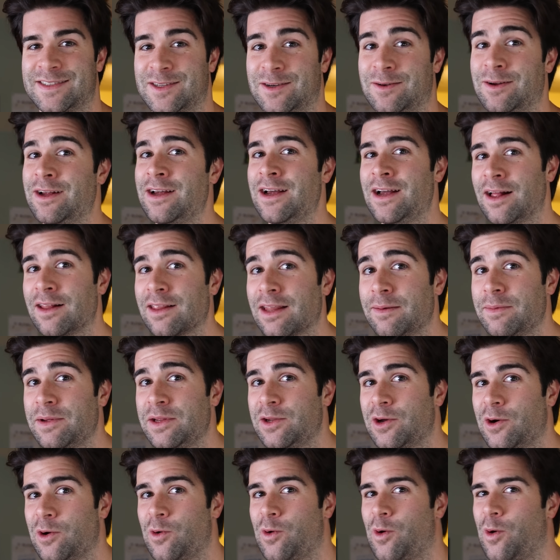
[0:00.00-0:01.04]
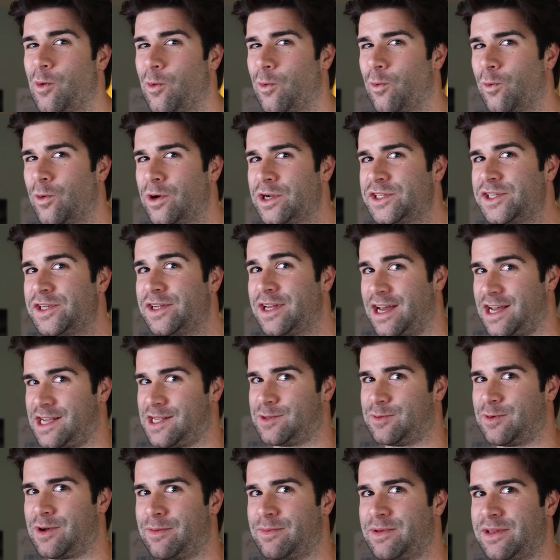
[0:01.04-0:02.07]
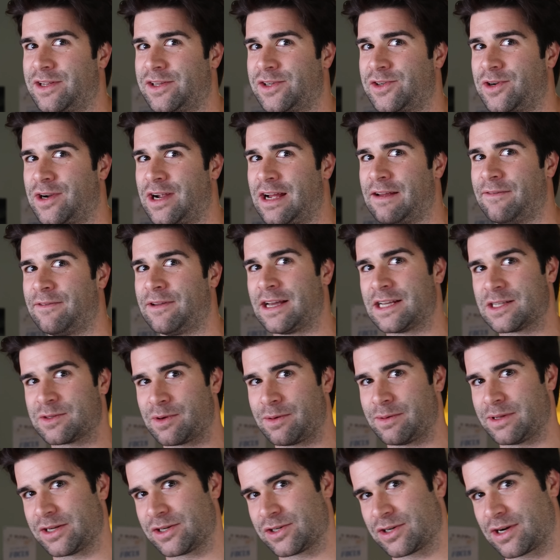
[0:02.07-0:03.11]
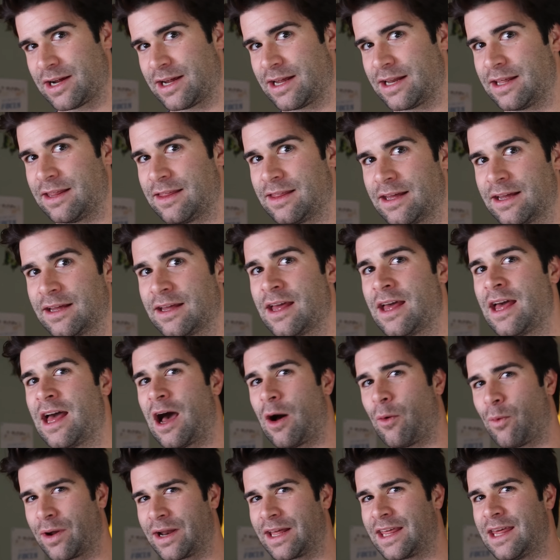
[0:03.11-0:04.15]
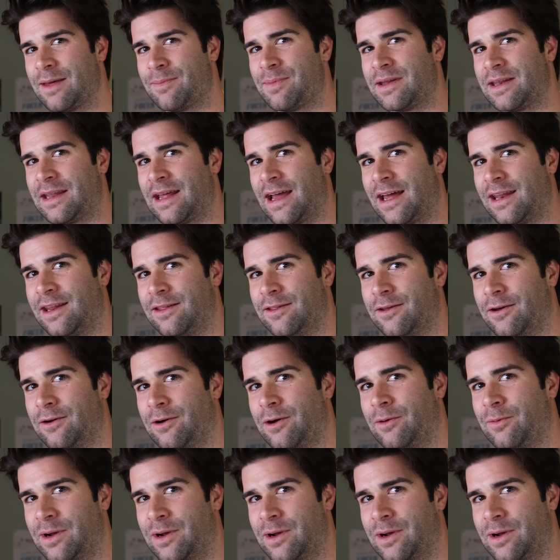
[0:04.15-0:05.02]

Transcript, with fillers: So let me know what you guys want me to try. If you guys want me to try anything, I want to keep it natty though.